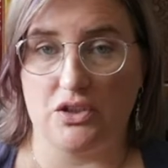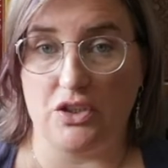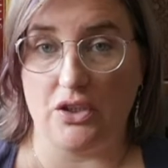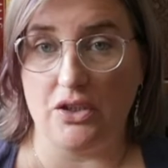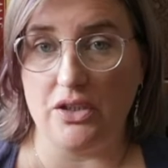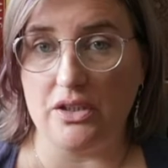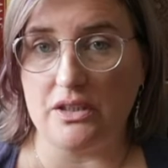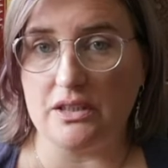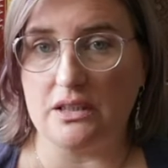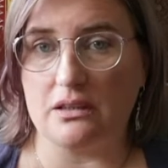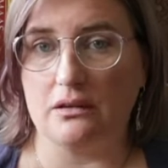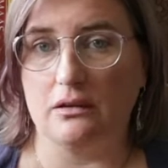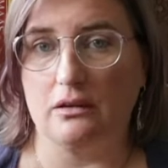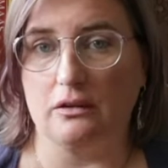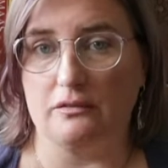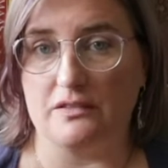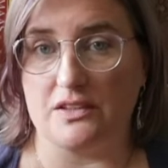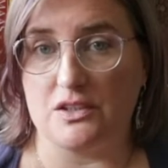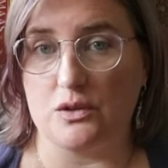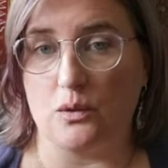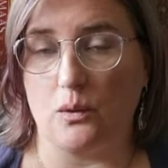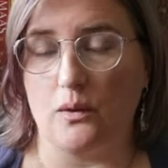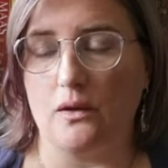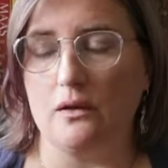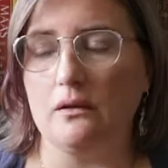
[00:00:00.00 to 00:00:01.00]
dirt, of
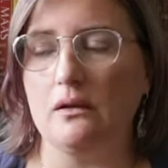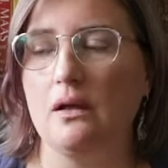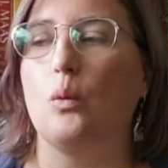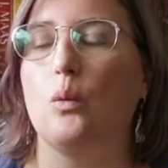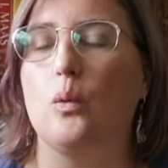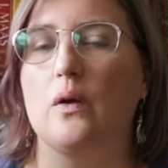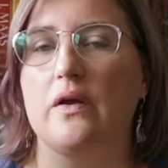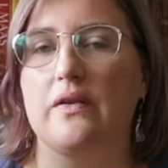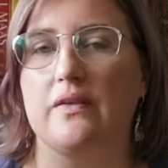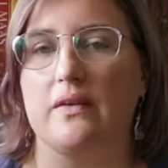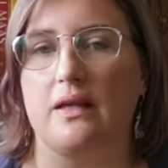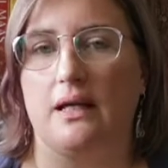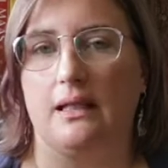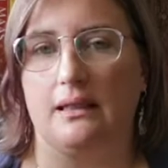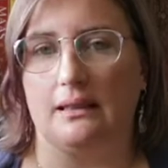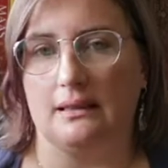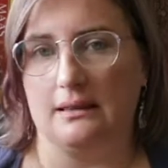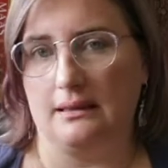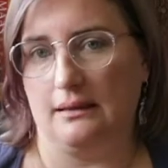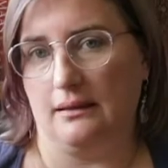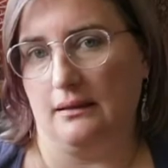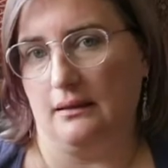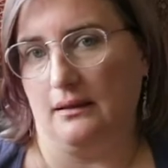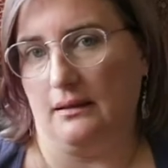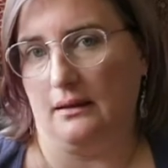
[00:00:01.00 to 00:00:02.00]
soil, with a
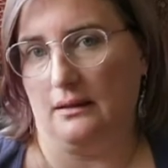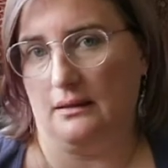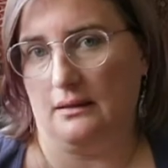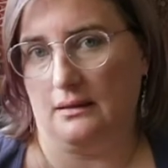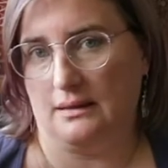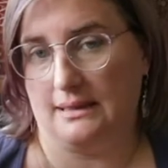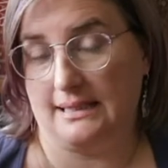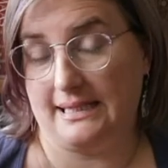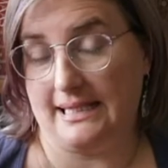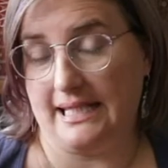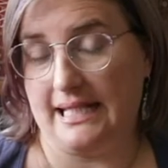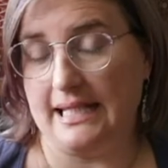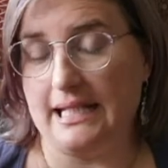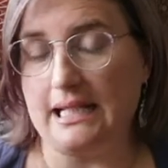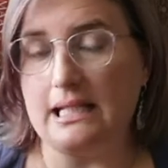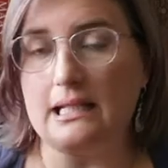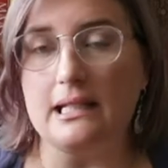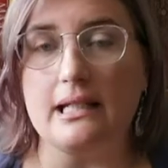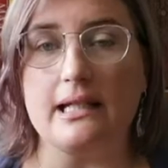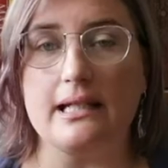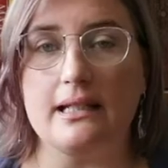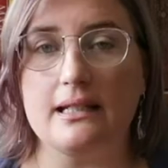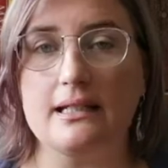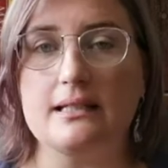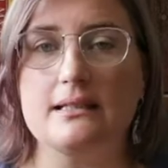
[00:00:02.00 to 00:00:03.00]
little seed
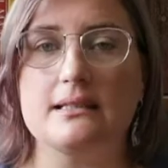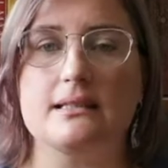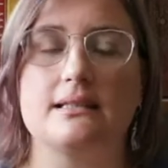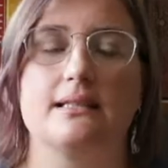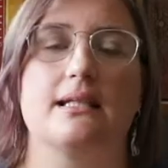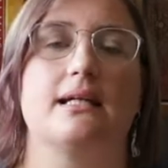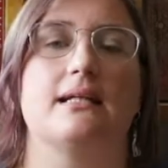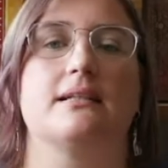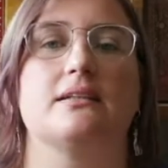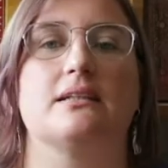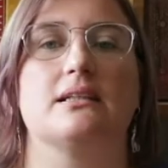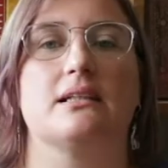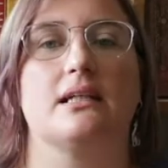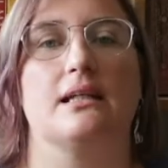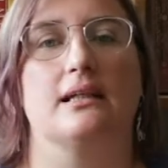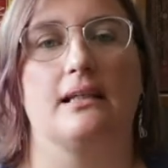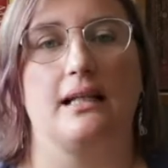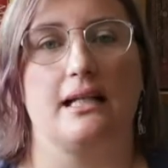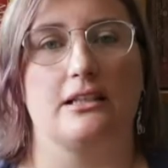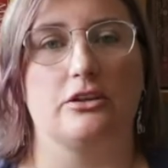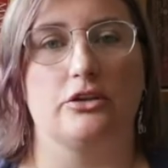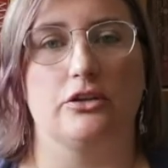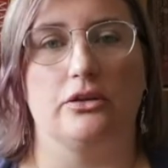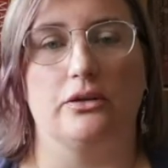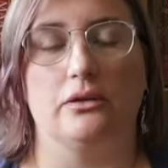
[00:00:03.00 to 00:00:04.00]
in it that
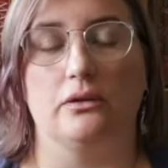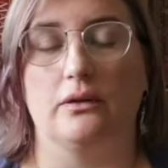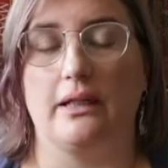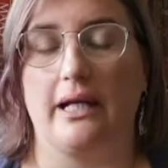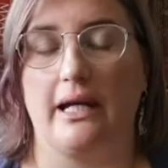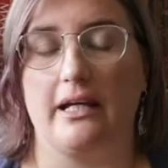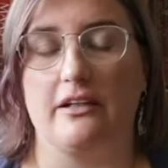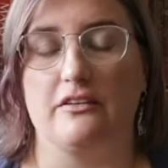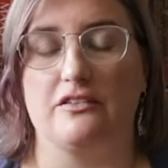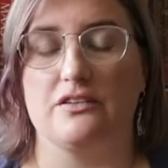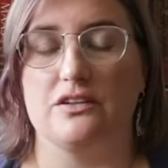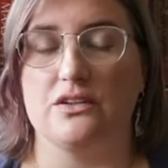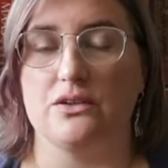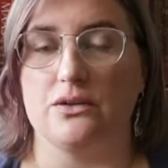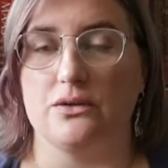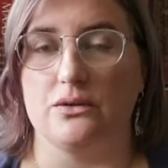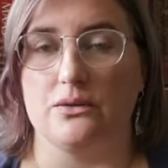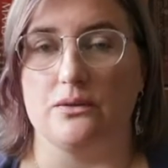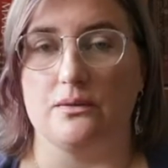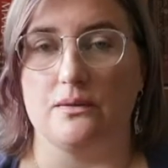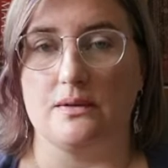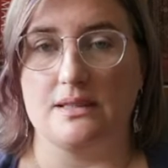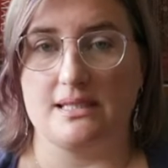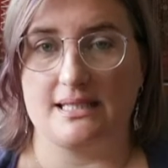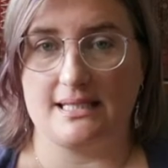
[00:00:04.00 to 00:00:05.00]
Galadriel gave
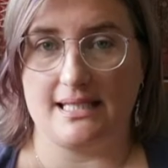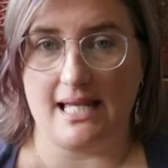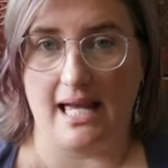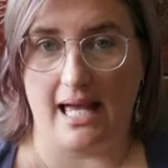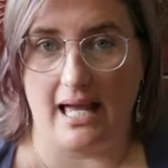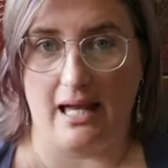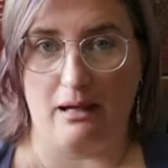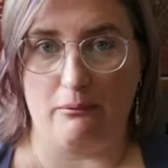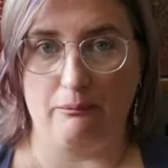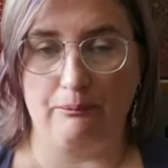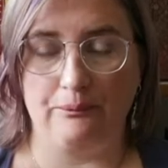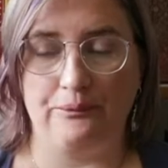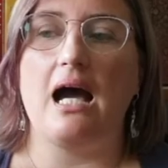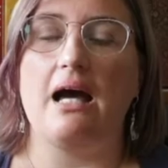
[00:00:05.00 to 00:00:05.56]
to Sam.